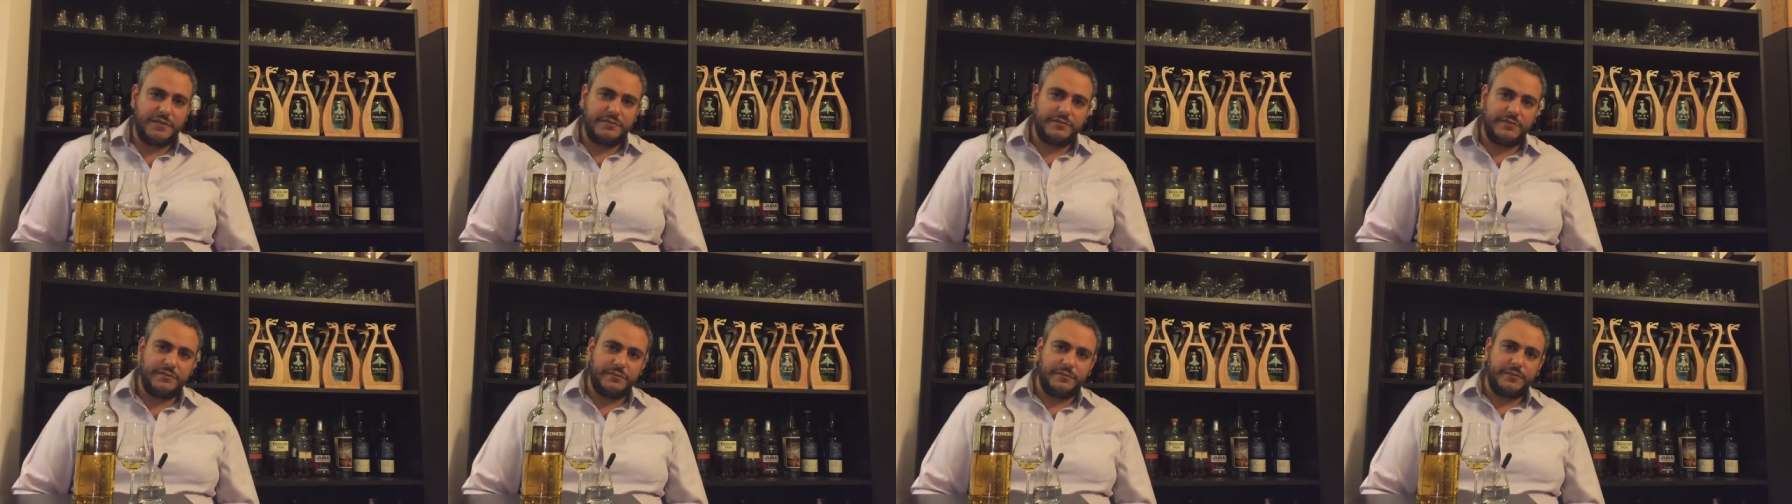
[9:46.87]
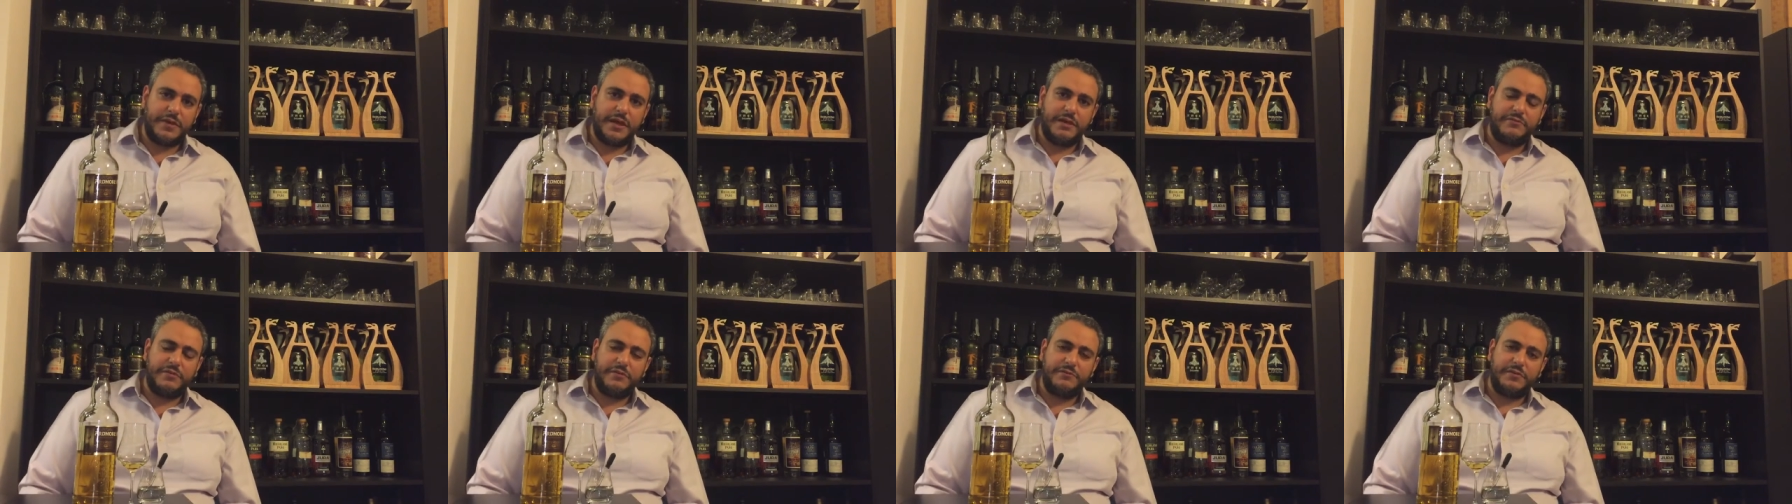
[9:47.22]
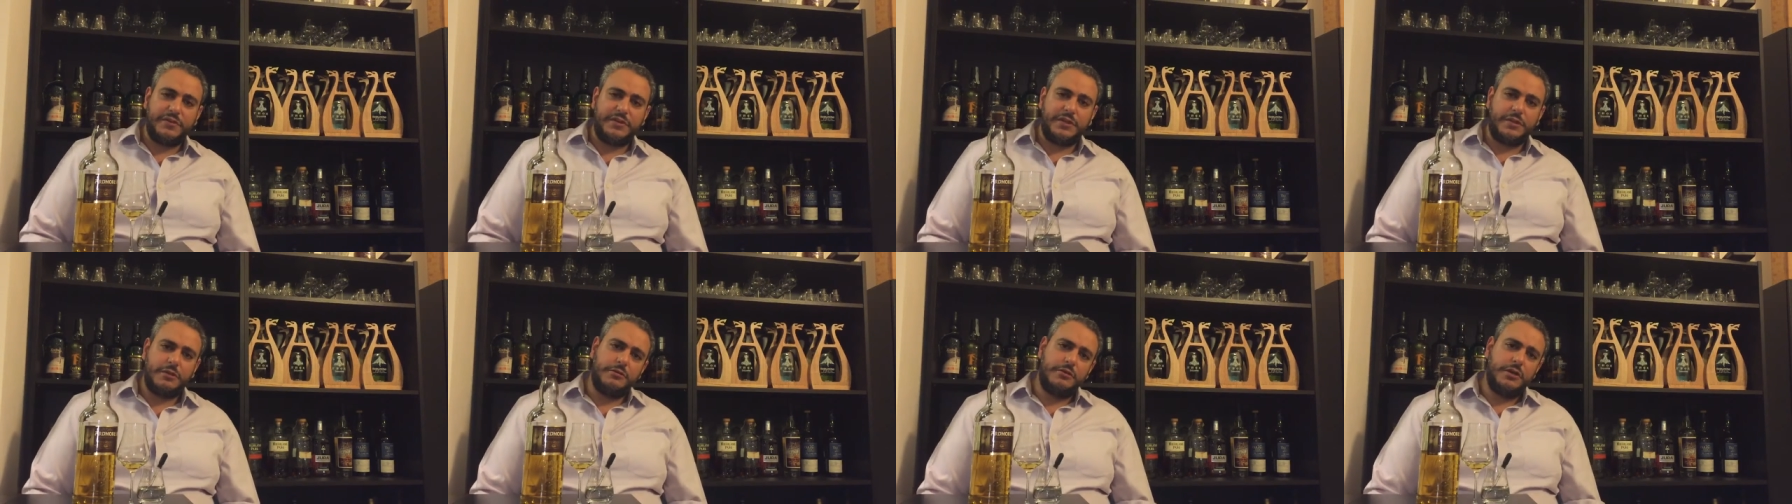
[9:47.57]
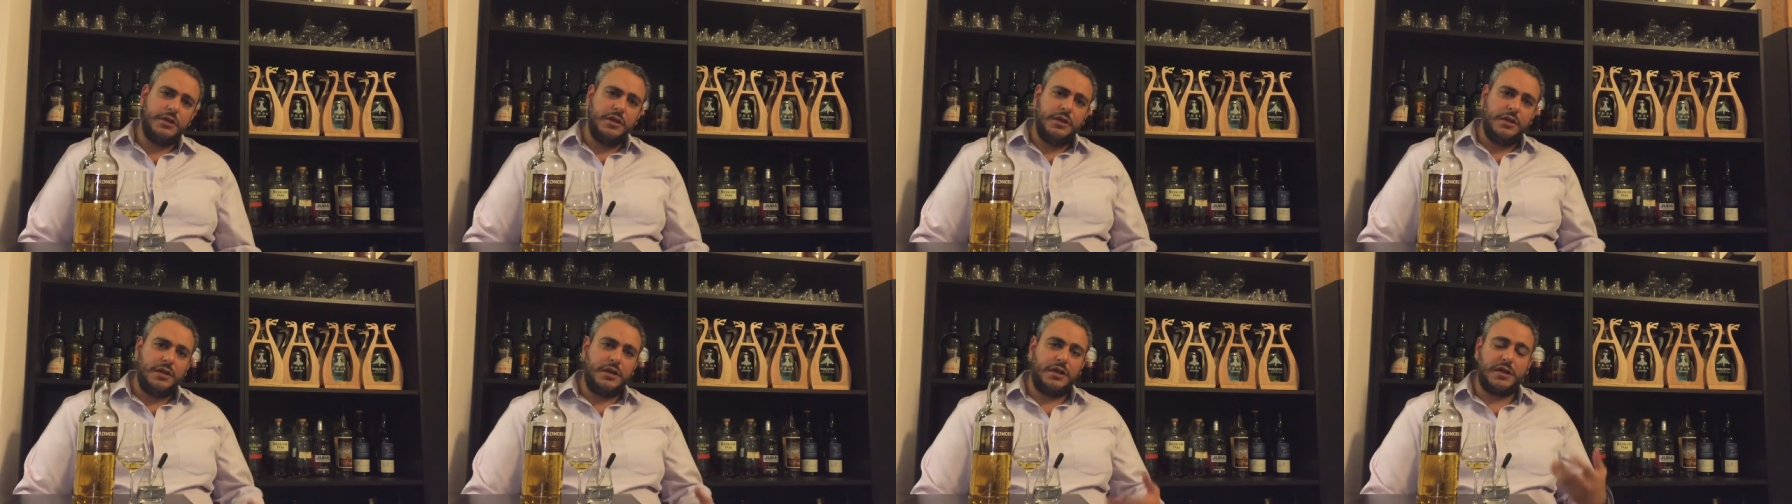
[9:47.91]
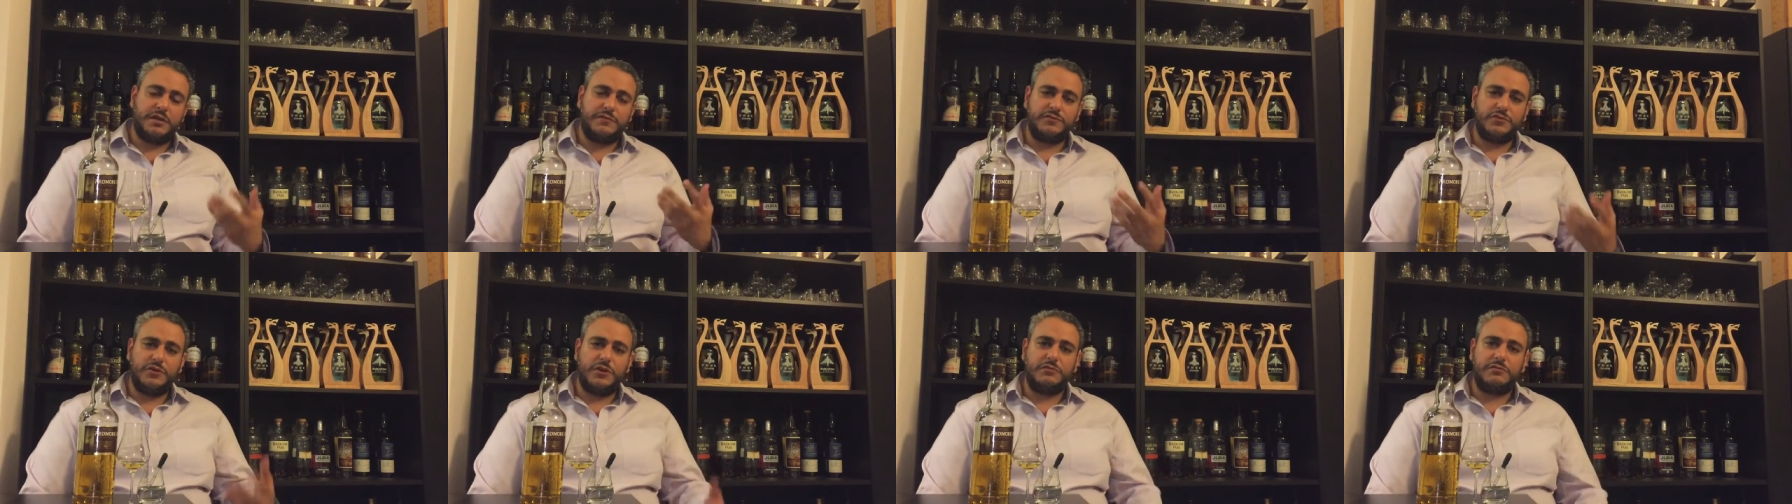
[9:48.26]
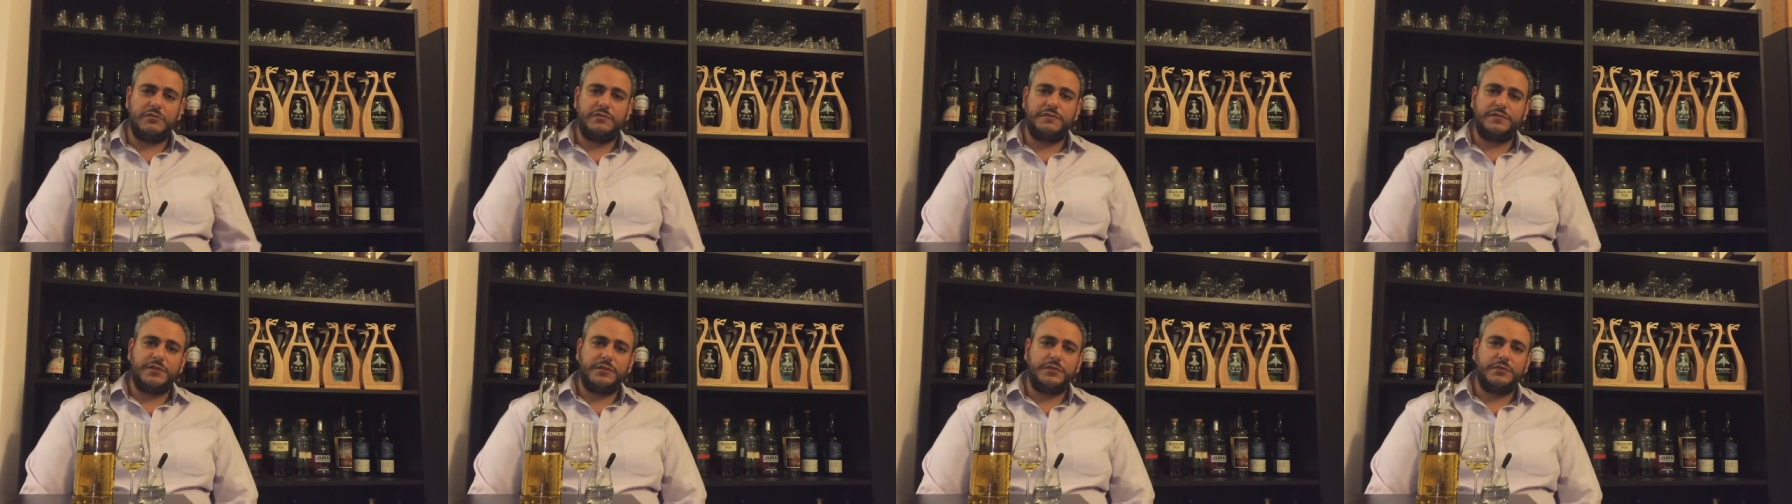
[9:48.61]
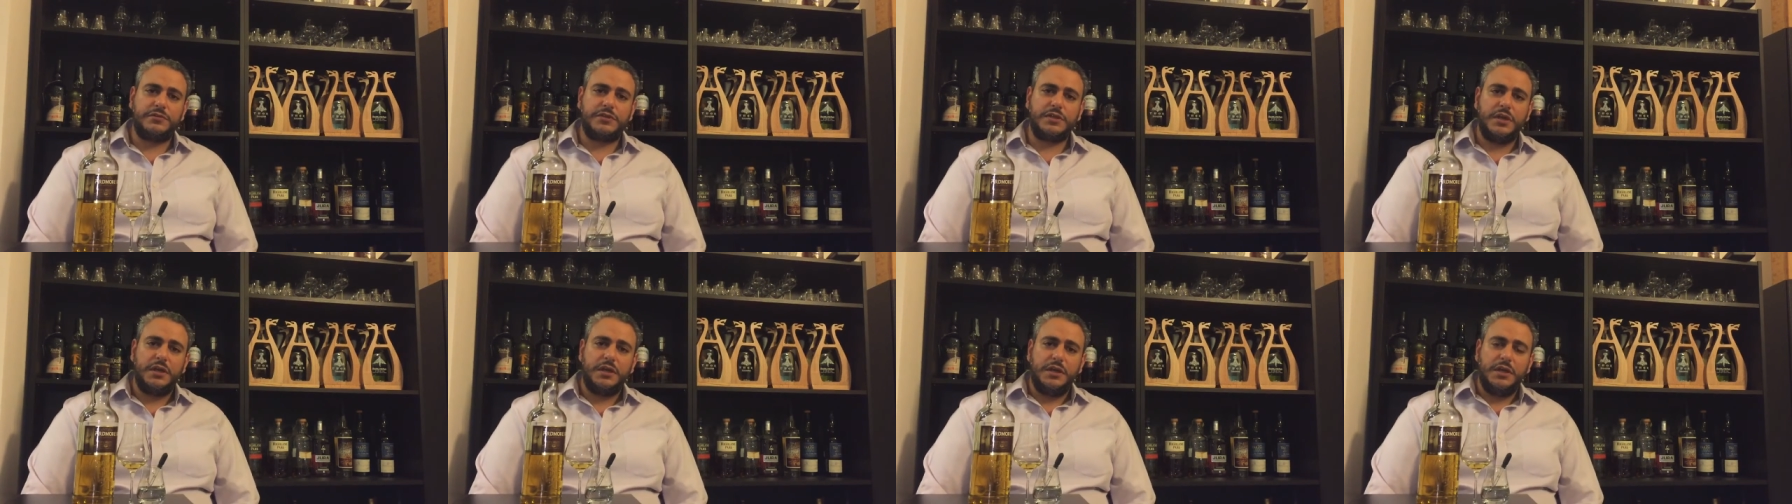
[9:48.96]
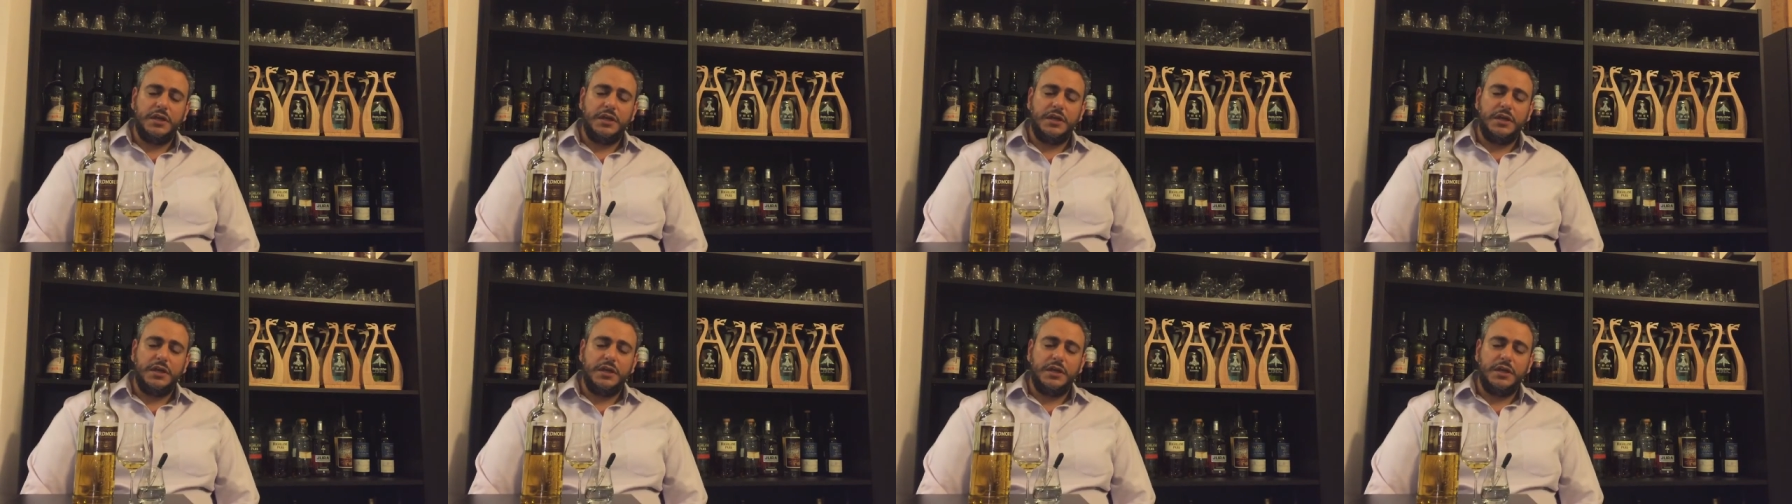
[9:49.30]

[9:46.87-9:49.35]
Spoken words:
every video, and I've not reviewed